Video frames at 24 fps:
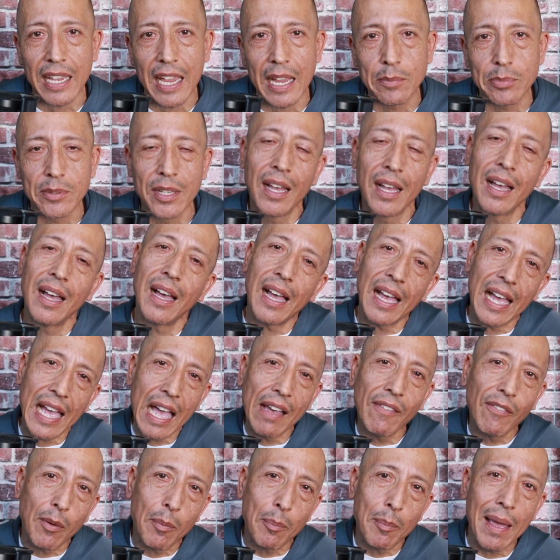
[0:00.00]
games. I
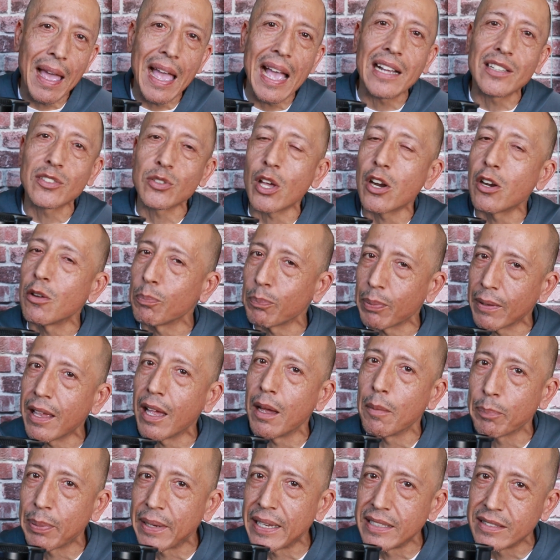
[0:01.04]
have a Mac, so I don't play
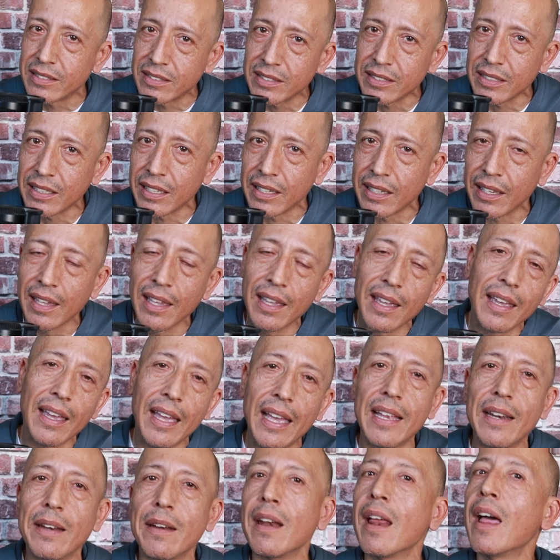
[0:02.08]
on PC.
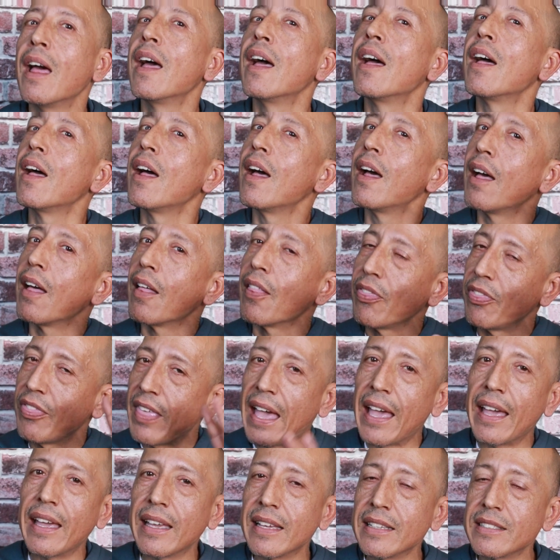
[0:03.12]
And
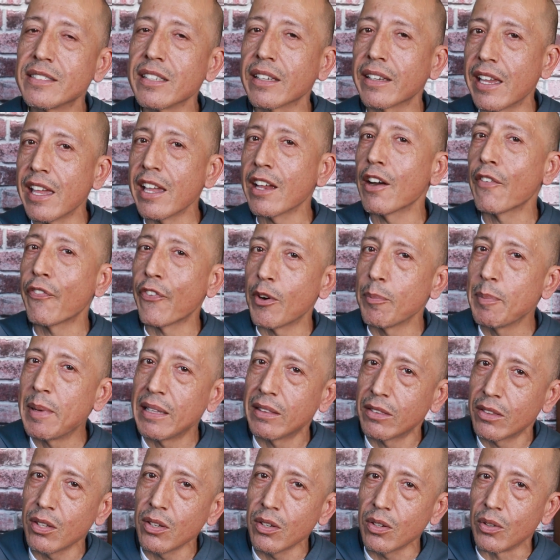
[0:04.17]
that is a kicker for me
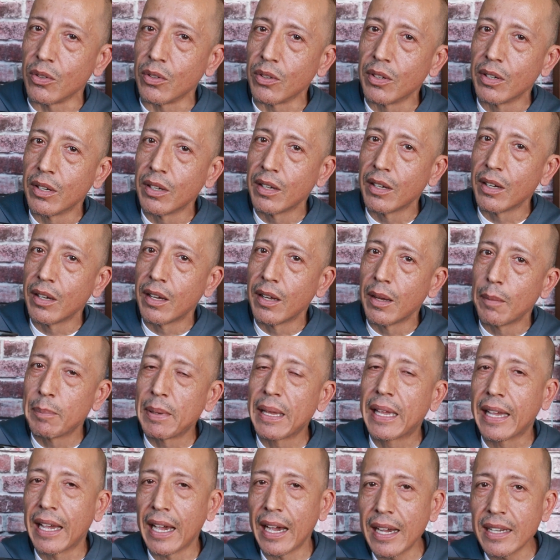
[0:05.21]
too.
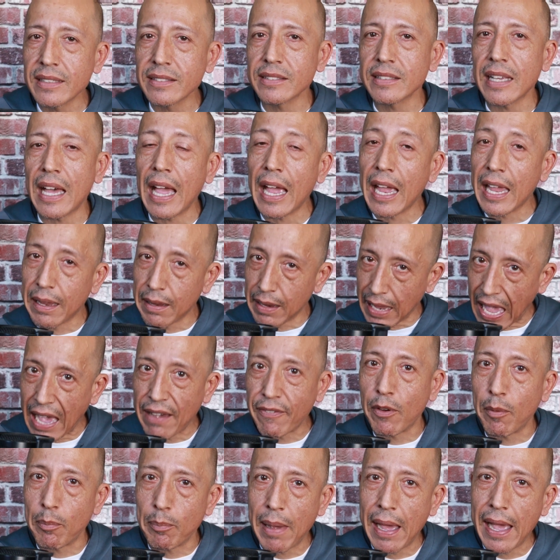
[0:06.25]
Because I
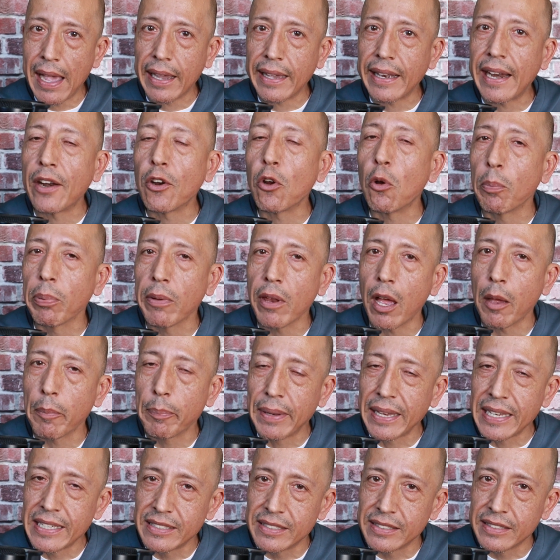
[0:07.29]
have a Mac and I don't play on
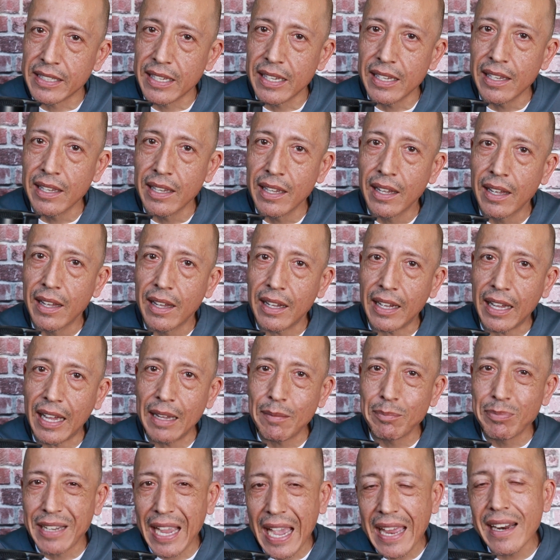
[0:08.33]
PC,
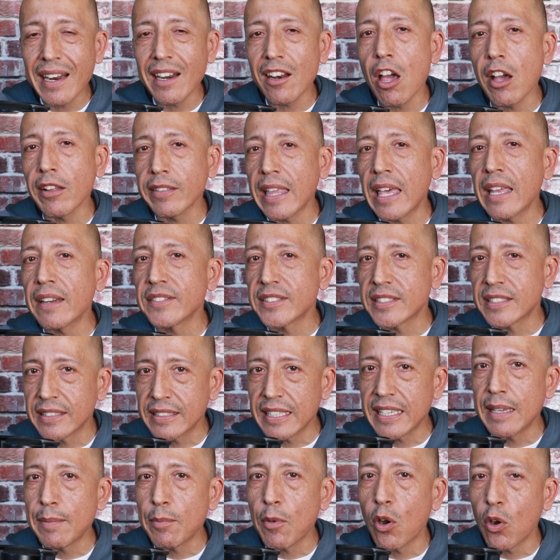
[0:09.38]
I'm kind of locked out of
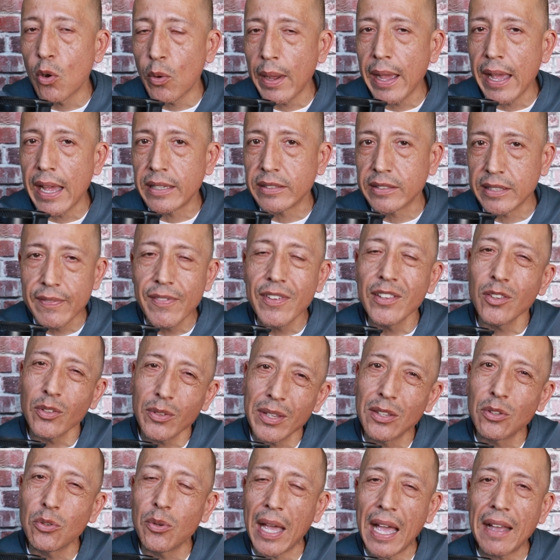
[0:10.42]
Steam OS. Even though
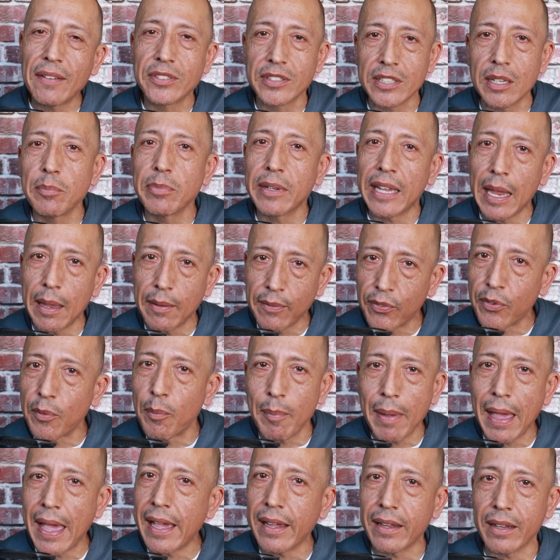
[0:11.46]
they do have some games for
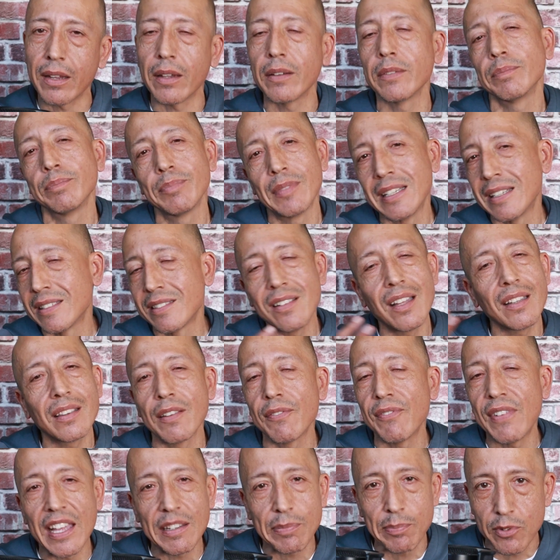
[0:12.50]
Mac, it's not
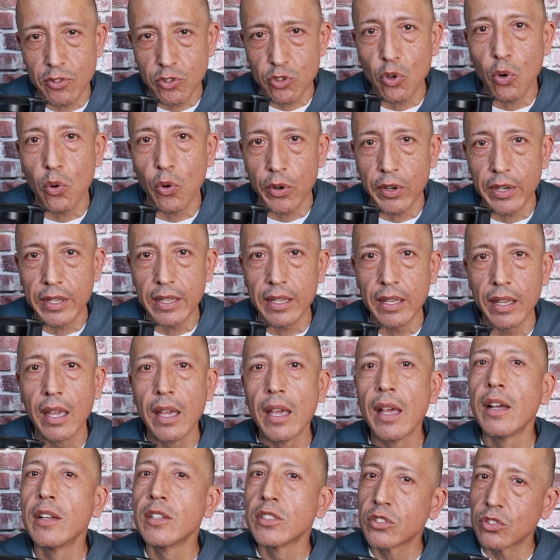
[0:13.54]
the vast majority.
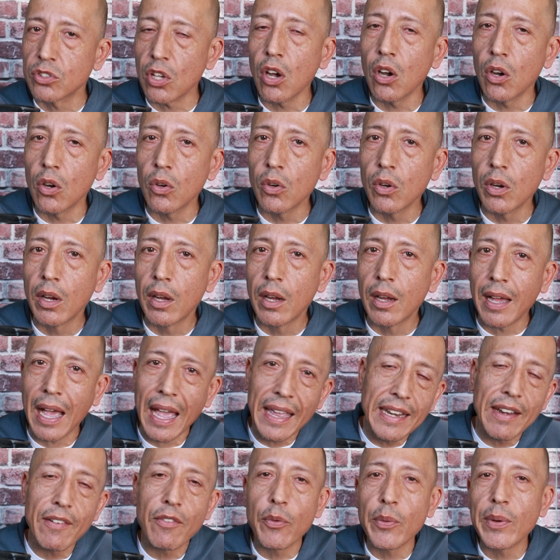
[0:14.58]
So
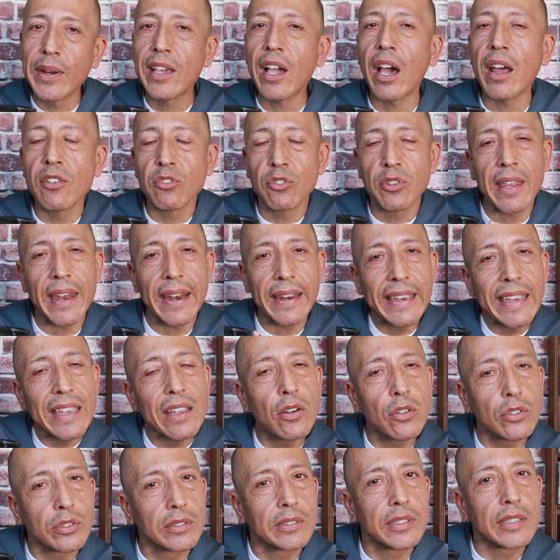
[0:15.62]
I never really got into that
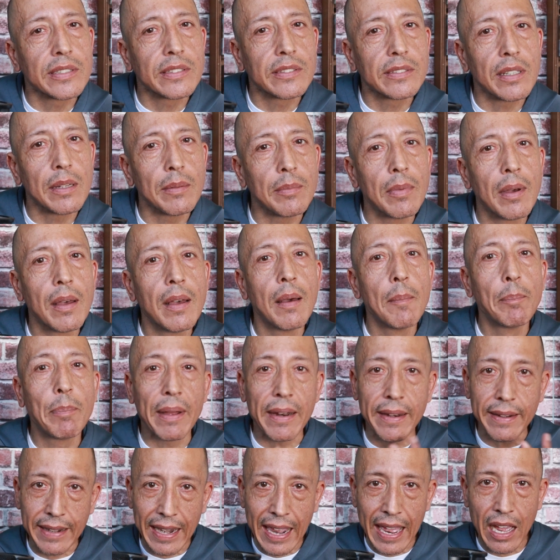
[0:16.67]
ecosystem.
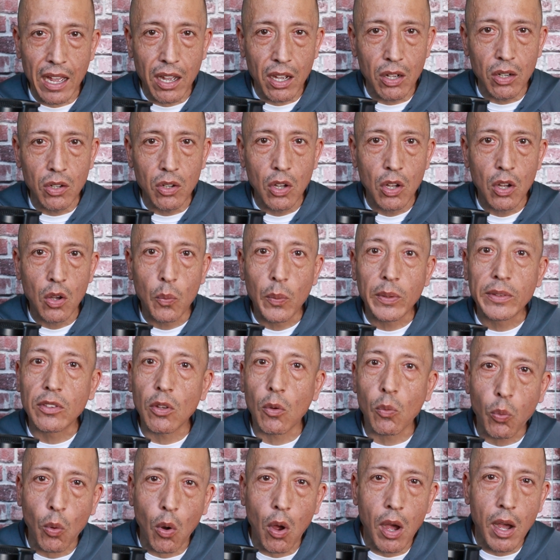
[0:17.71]
But now, with
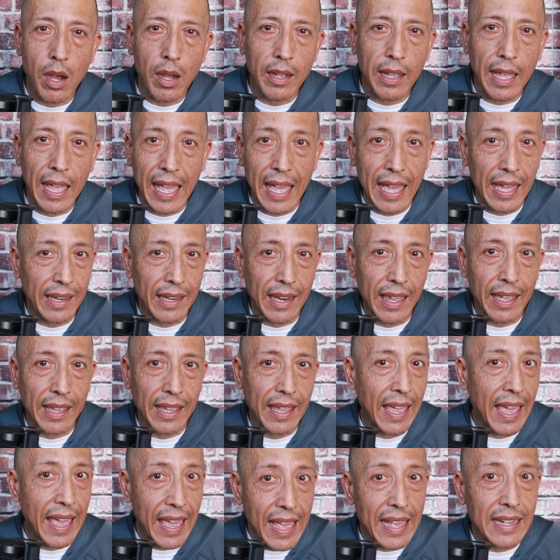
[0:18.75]
the ROG Ally
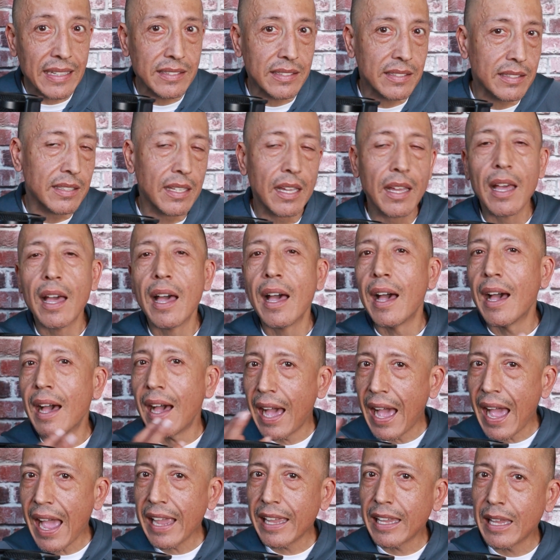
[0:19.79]
X,
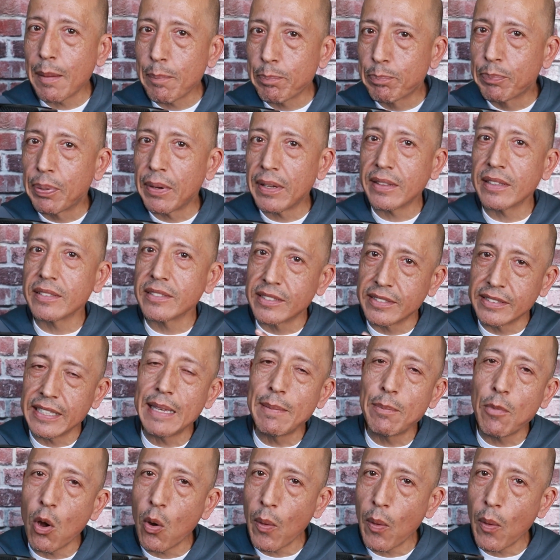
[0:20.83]
I can put Steam